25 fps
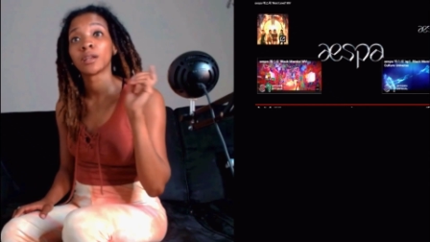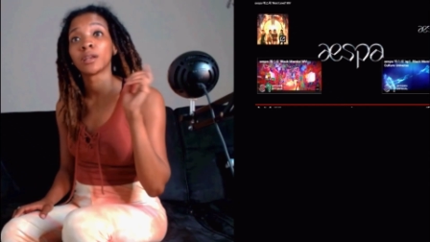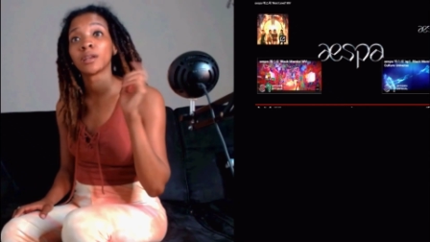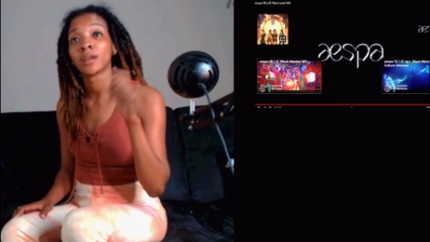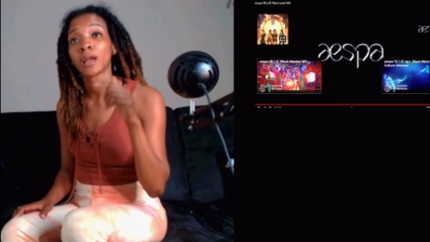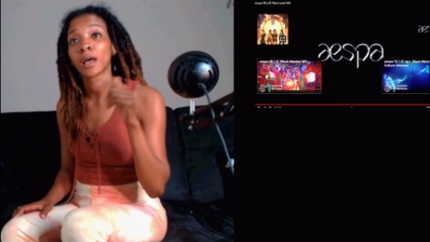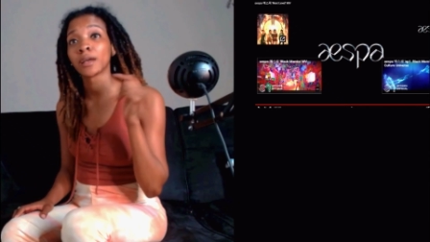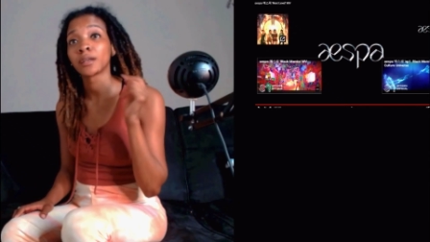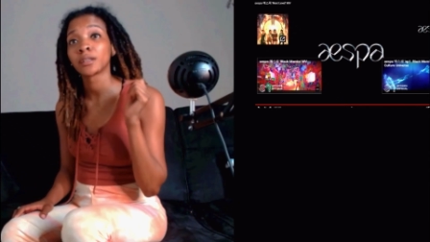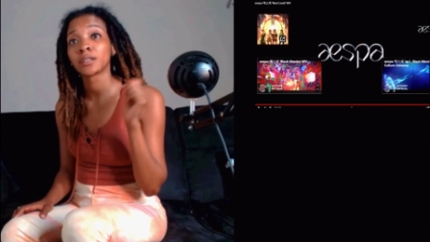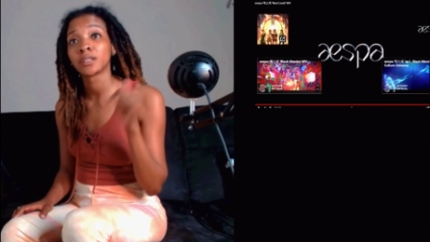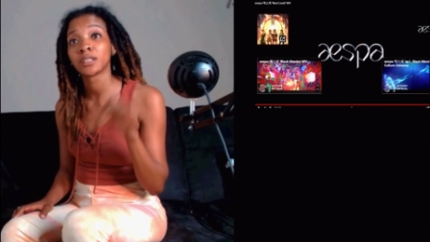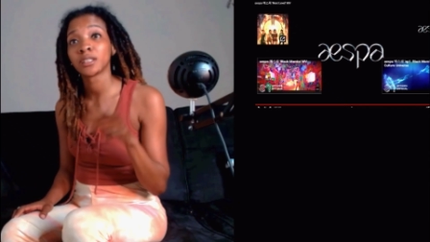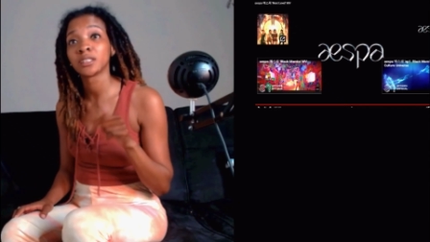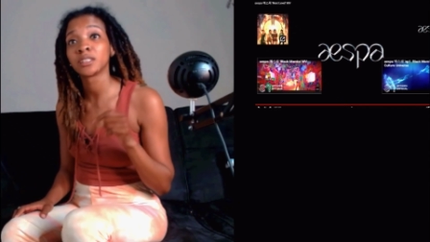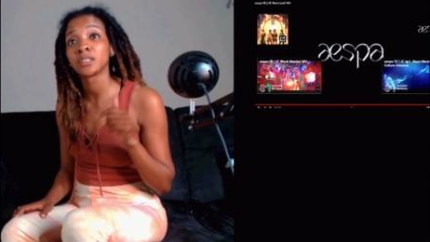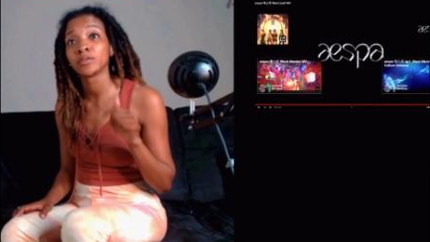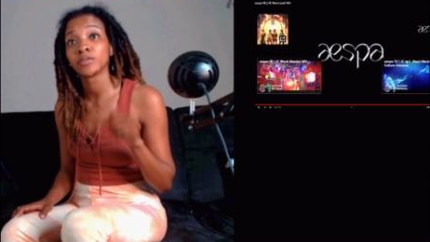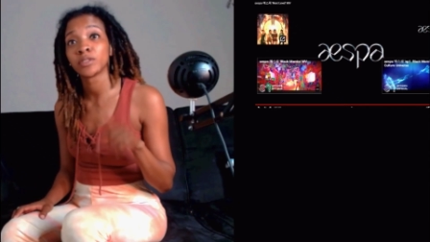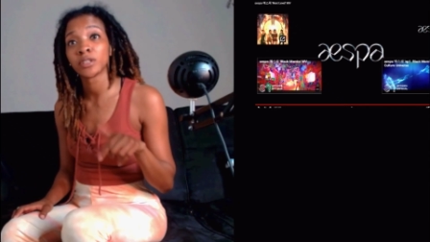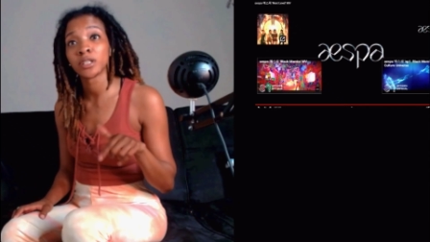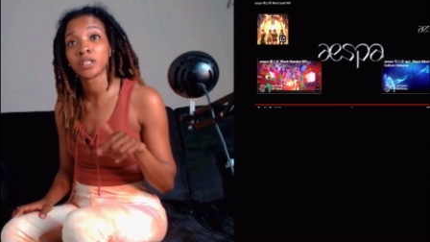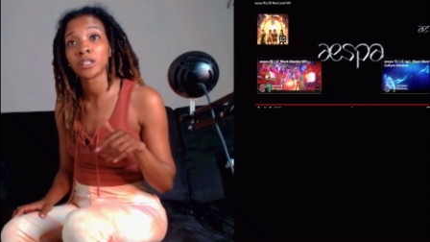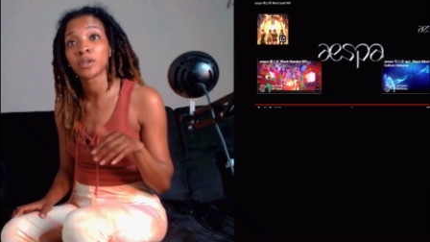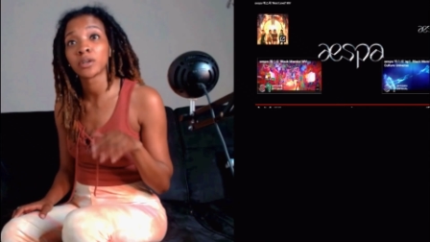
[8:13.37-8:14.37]
like this
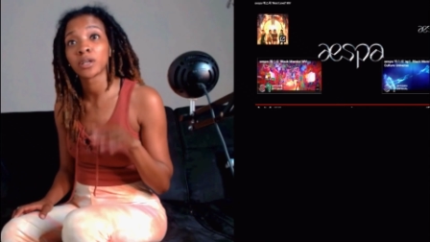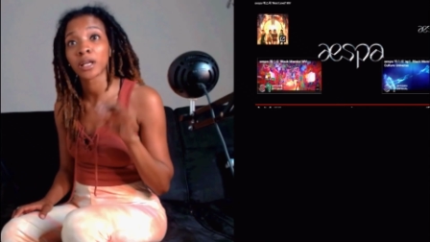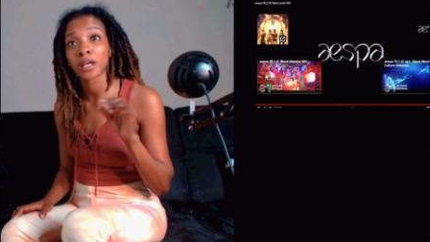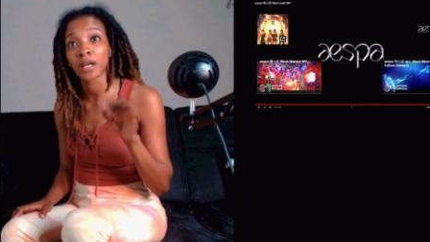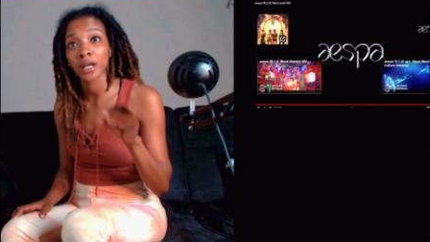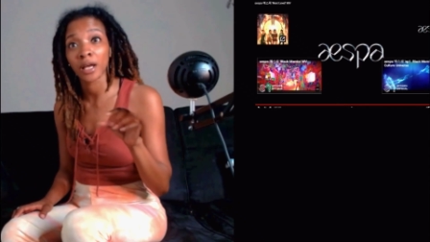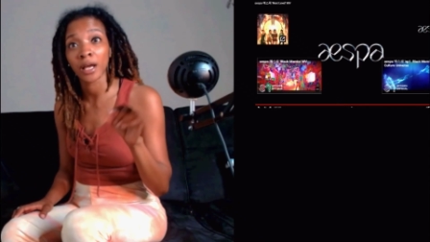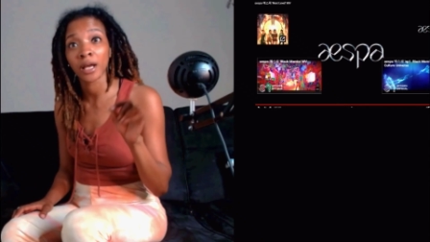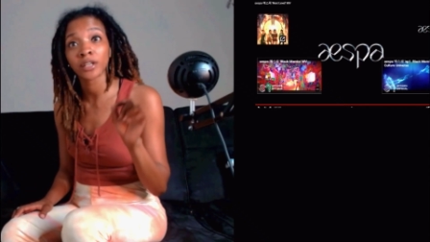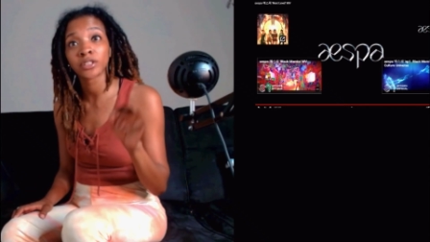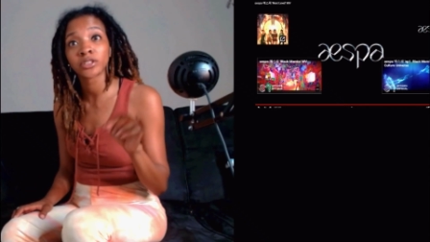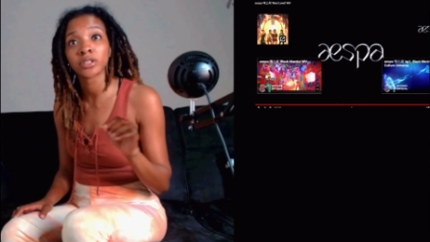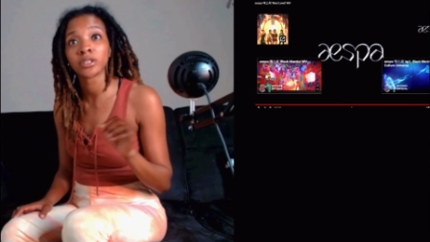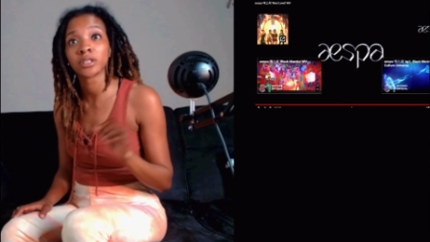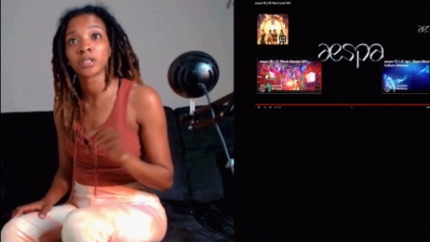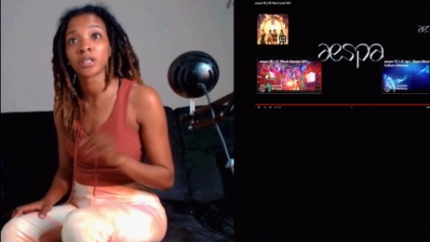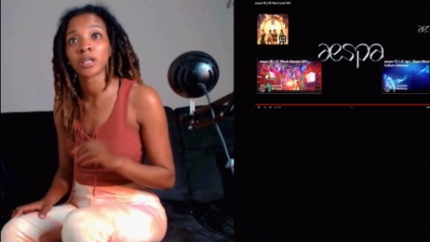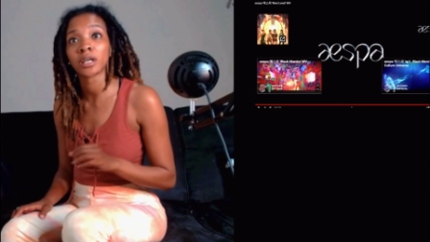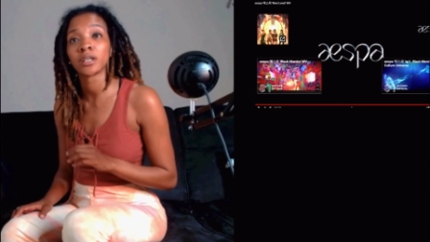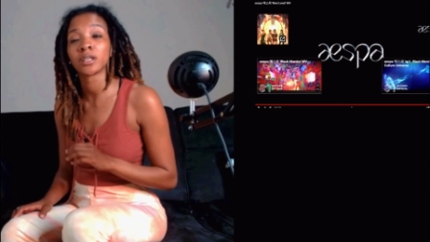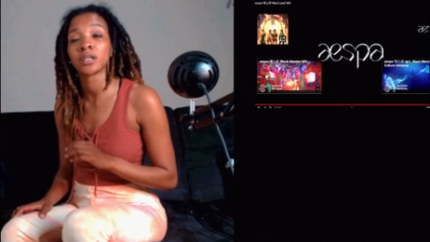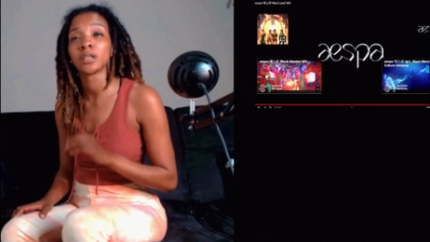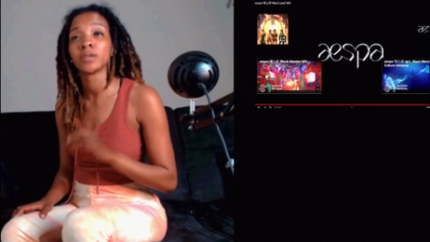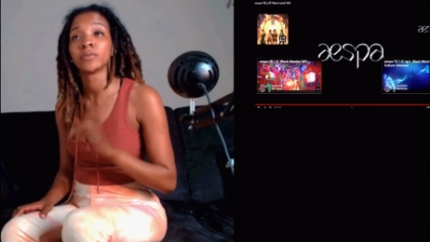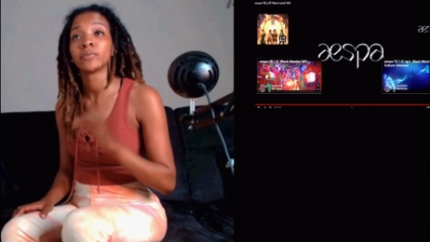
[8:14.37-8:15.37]
video, like actually
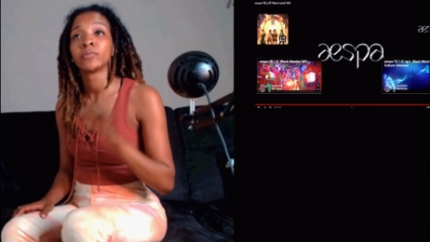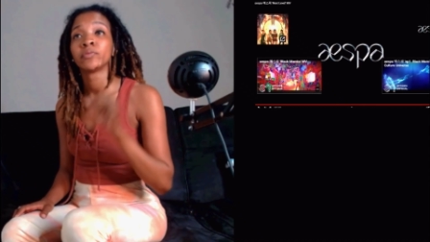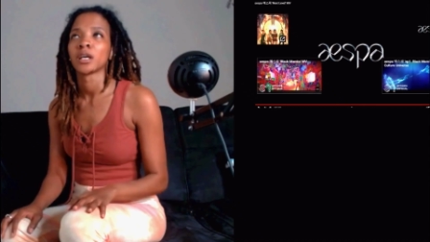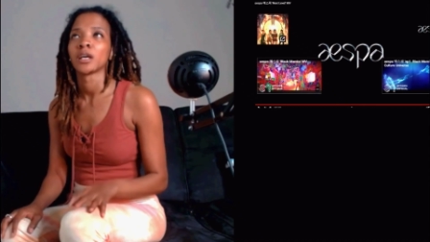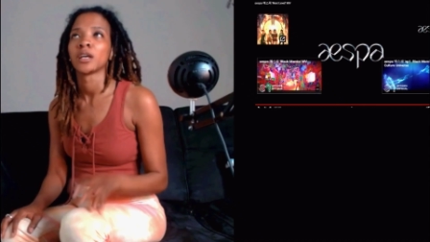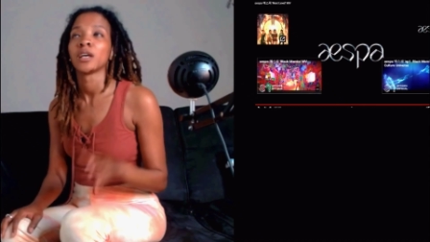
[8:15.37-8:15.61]
like it.